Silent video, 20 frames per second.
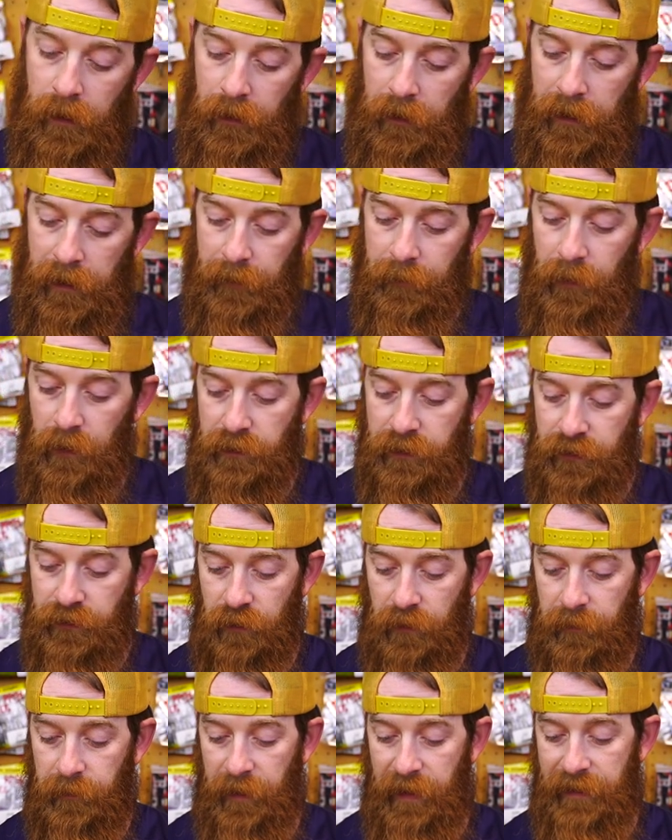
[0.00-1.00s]
Like most
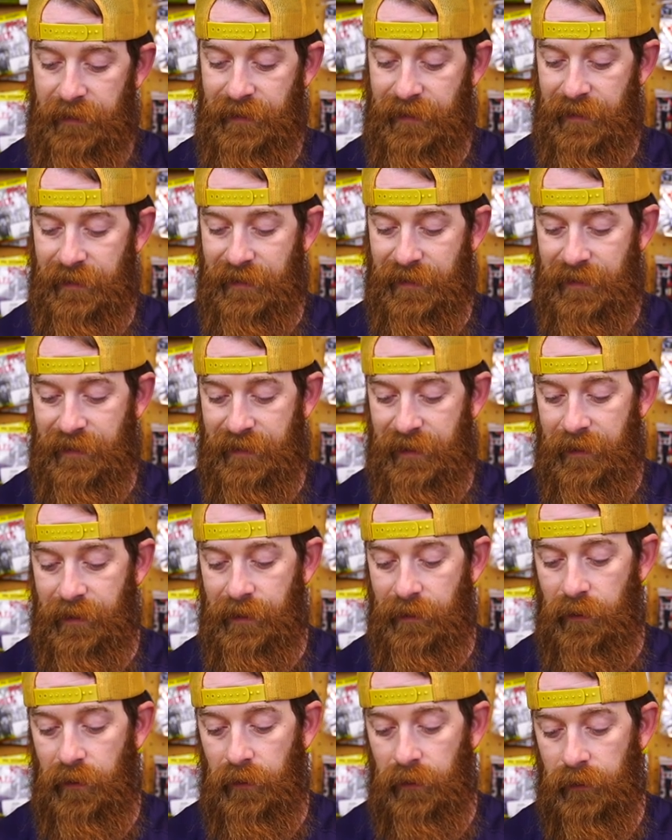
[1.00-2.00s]
jerkbaits,
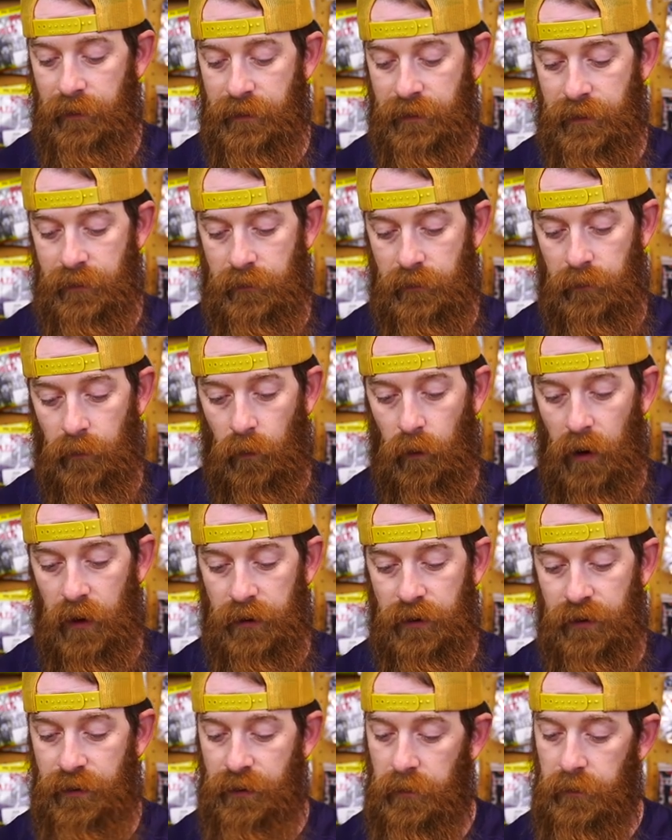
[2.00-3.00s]
sticky hooks.
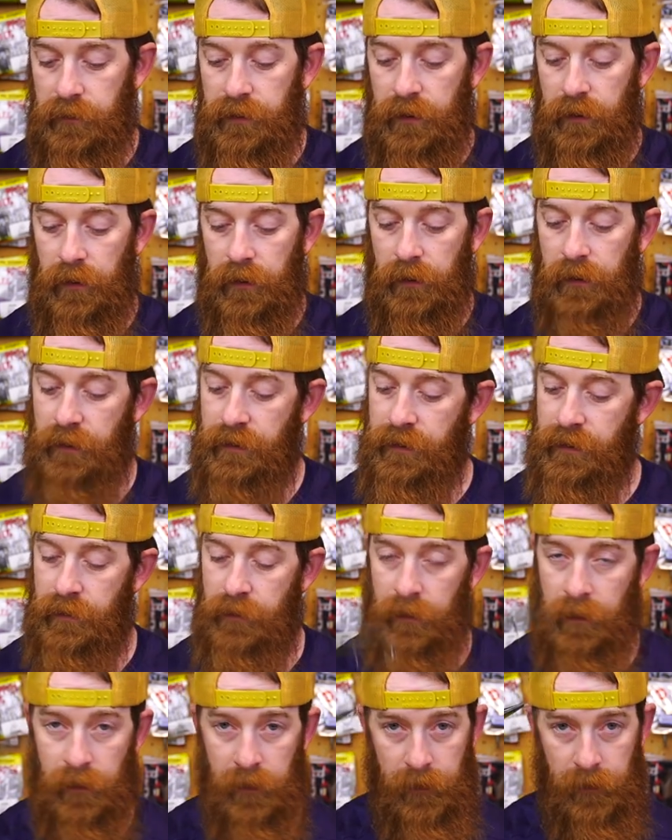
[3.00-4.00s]
Watch those hooks.
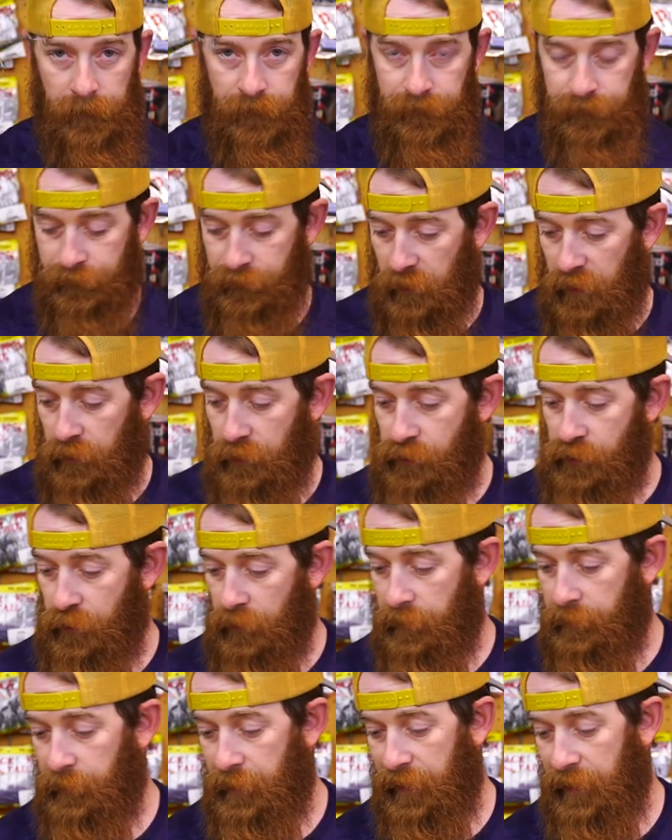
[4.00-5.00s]

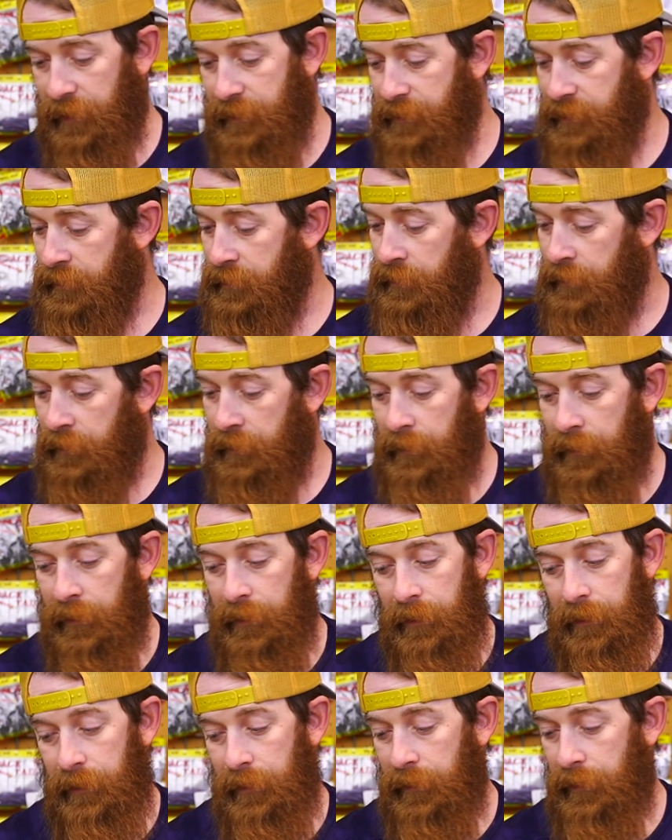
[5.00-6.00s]
Jerkbaits.
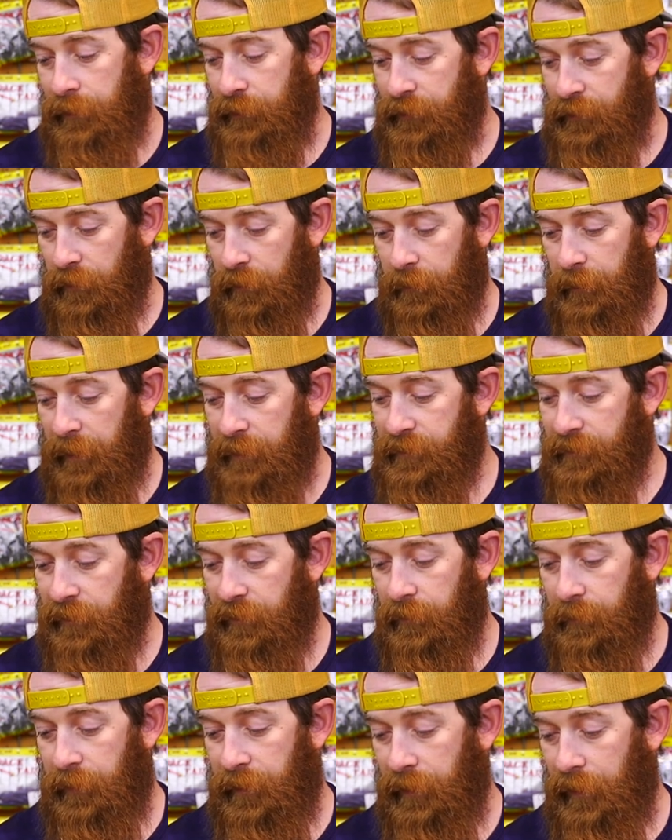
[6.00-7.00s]
Jerkbaits are
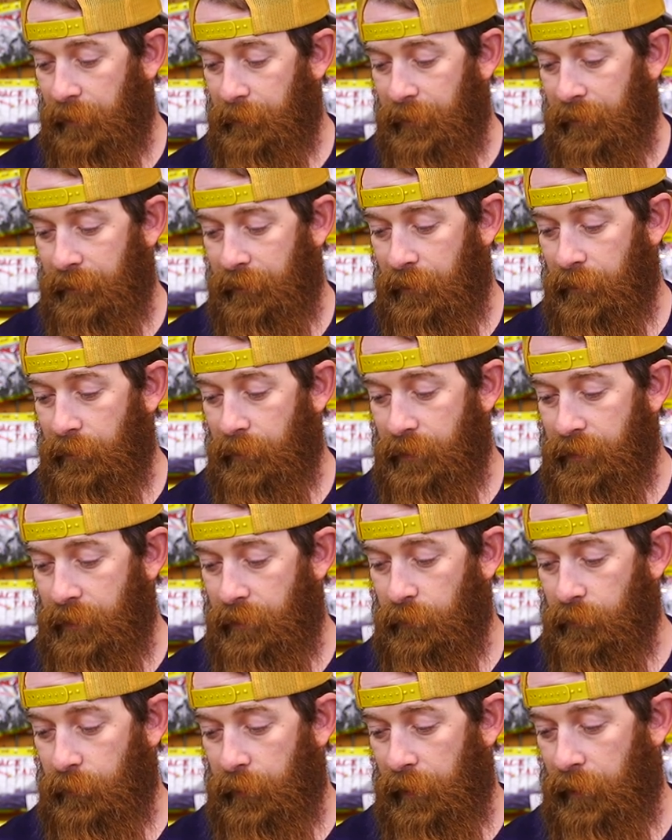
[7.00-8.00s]
going to be, I mean, they're a
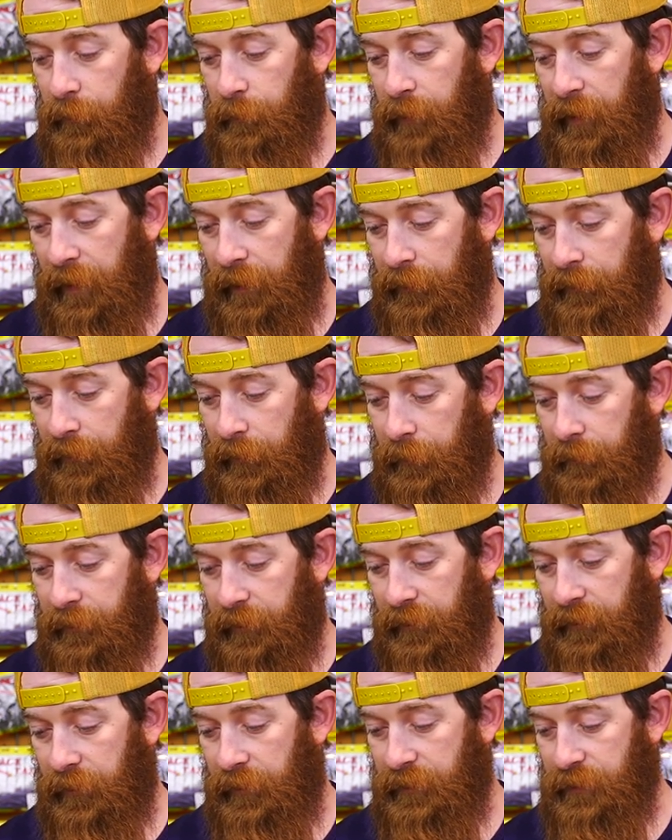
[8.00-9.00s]
year-round bait. Don't
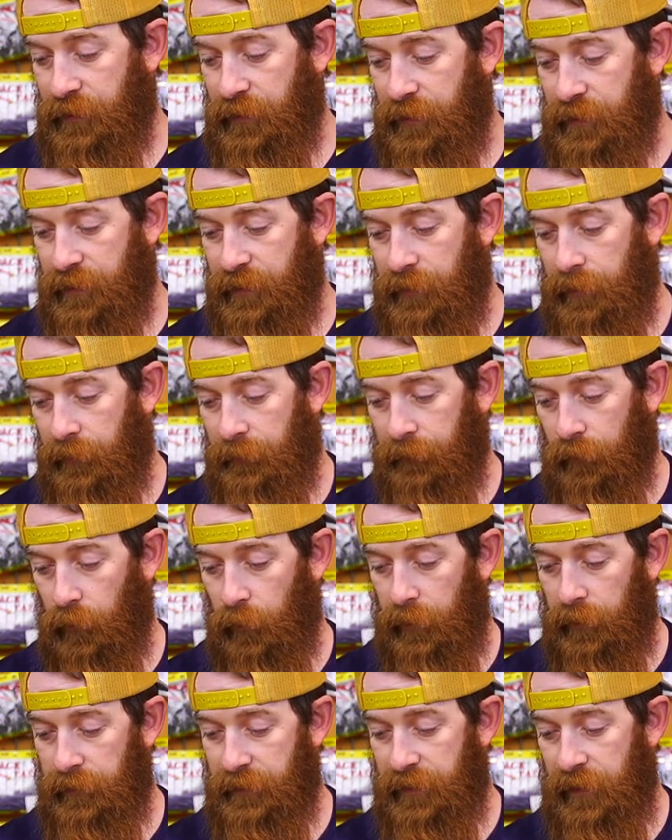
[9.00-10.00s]
think that it's just, you know, for
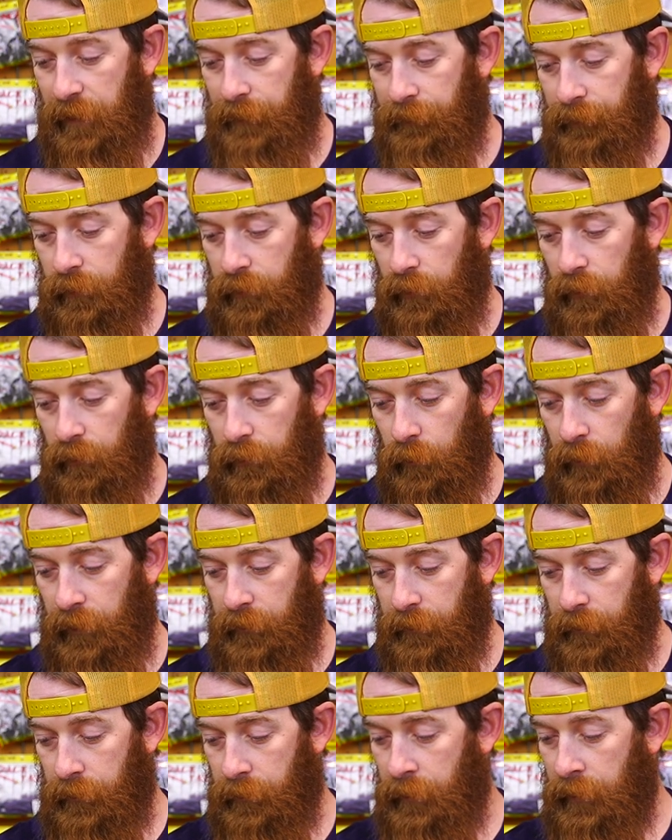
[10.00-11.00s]
wintertime, for cold
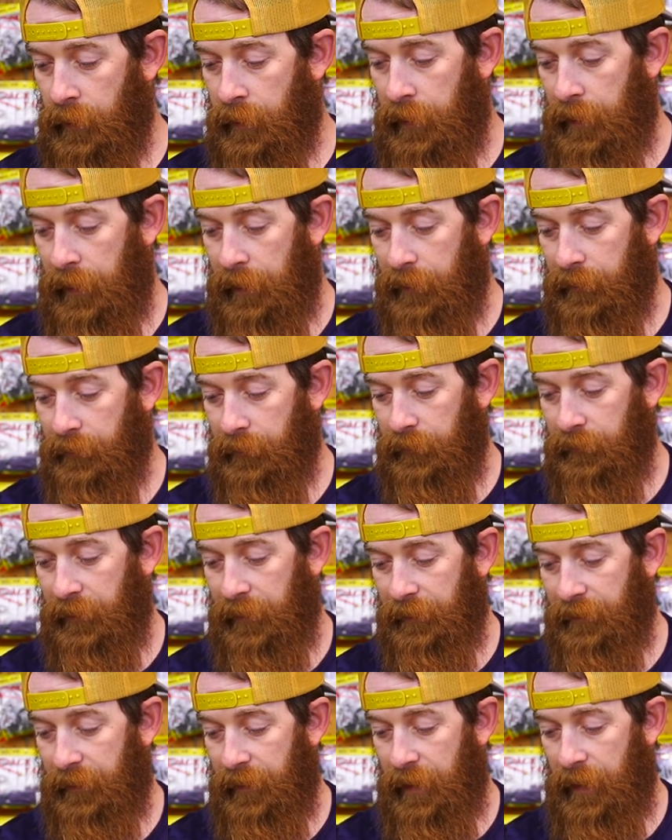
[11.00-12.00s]
weather, anything
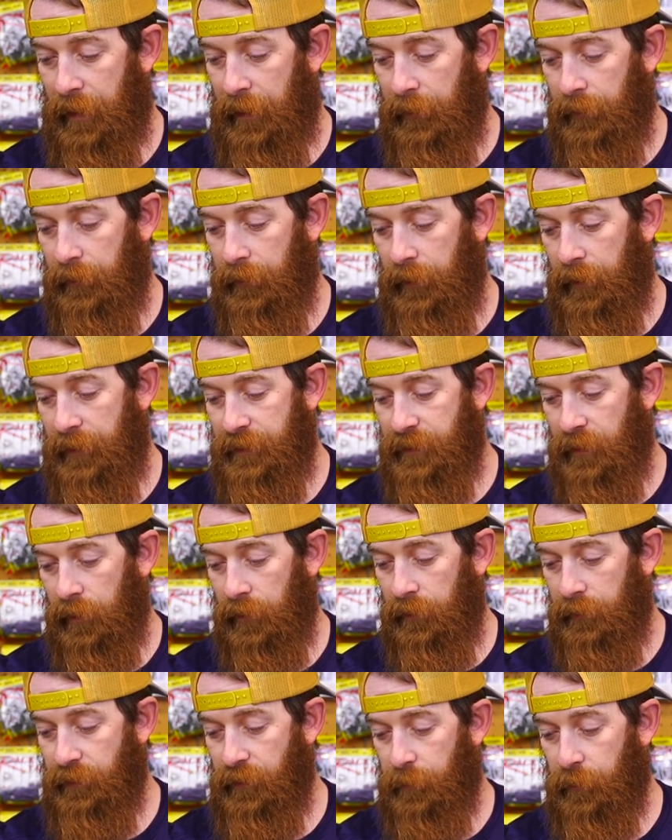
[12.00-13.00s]
like that. It's
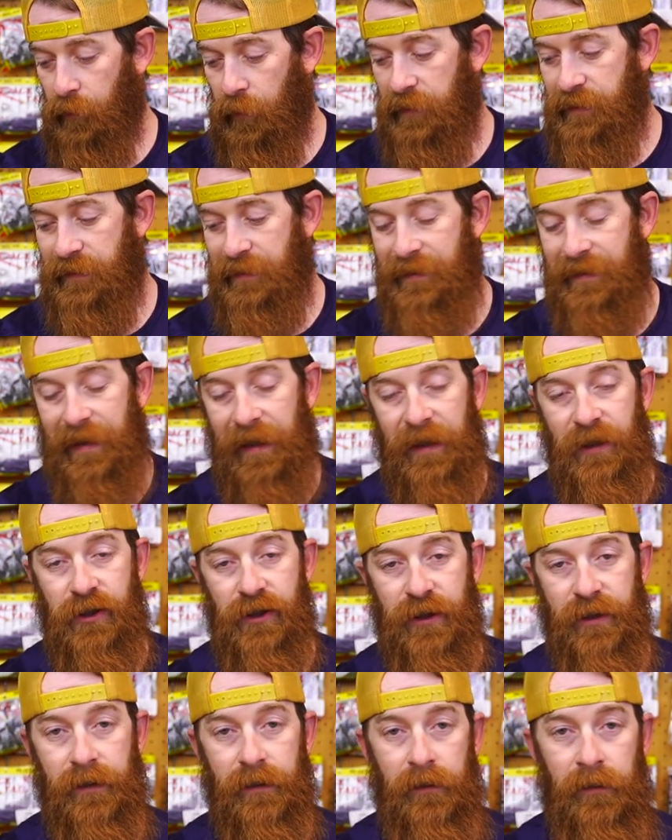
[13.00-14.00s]
all in the
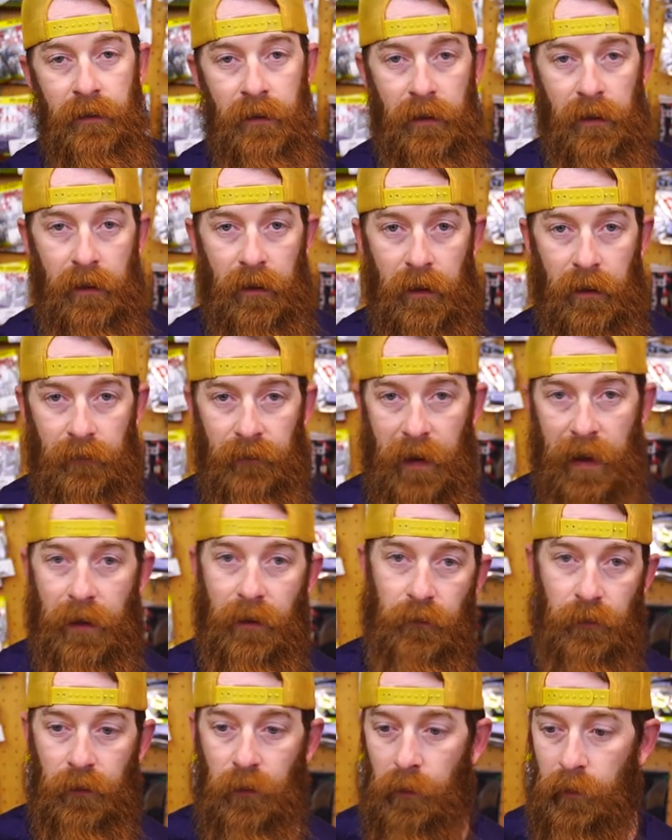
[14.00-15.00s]
presentation of how
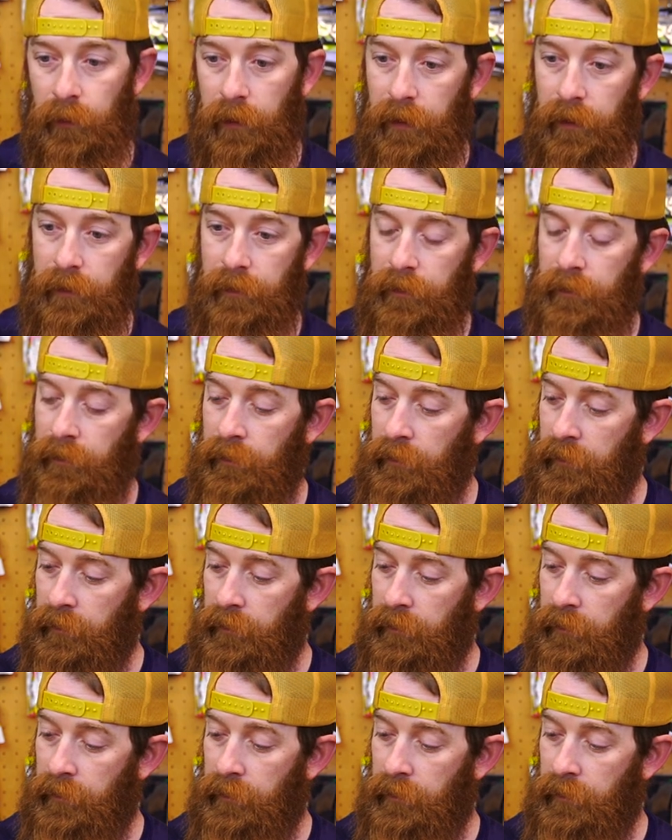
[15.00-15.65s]
you're doing it.